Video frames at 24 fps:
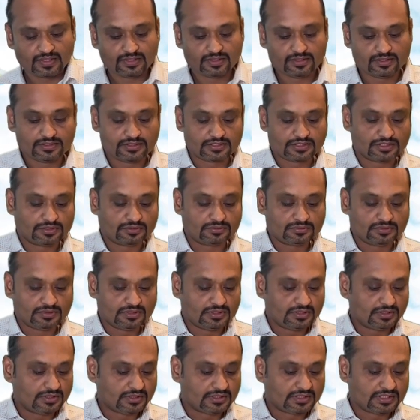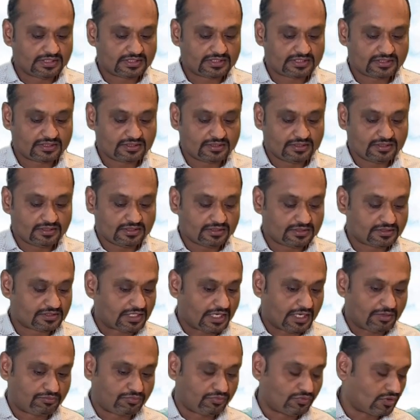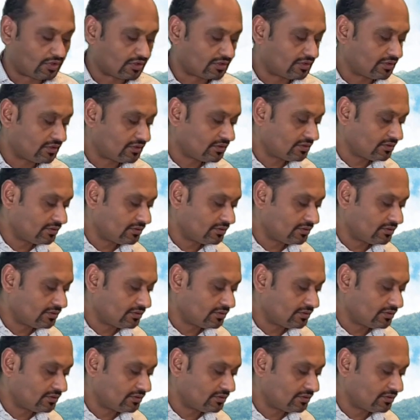So this tap water